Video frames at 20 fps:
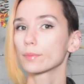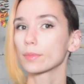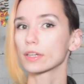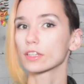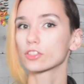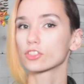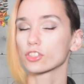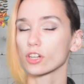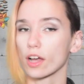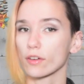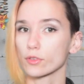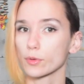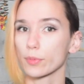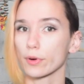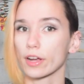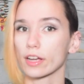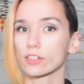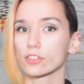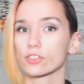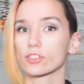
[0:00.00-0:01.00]
big Java
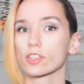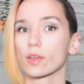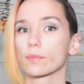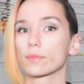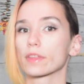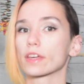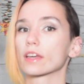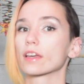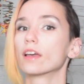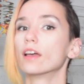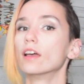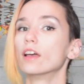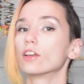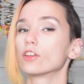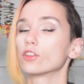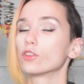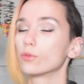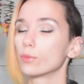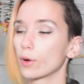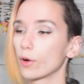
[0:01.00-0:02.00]
branch or something,
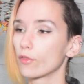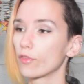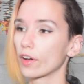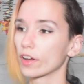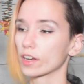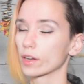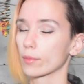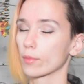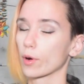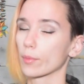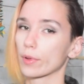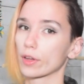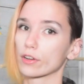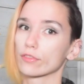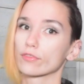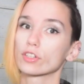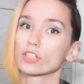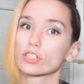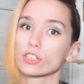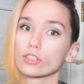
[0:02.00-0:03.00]
you will find it more
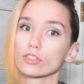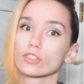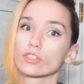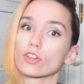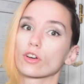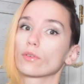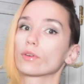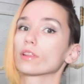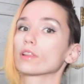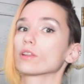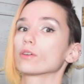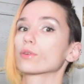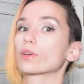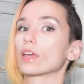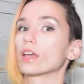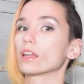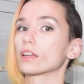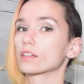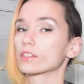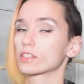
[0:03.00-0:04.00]
beneficial to go and
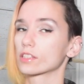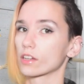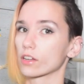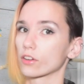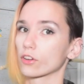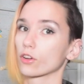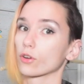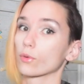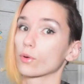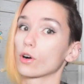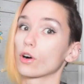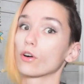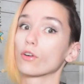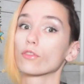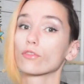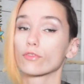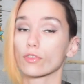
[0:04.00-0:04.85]
locate a stud in your wall